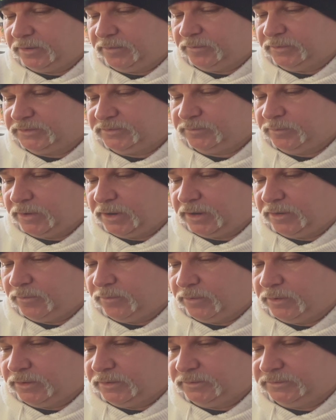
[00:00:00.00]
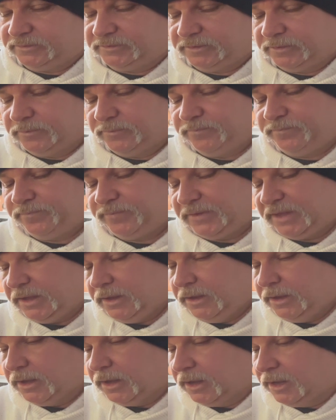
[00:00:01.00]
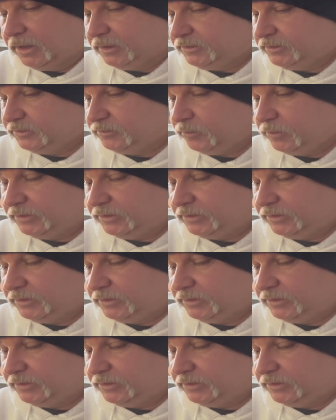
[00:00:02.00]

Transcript: which way I want. So just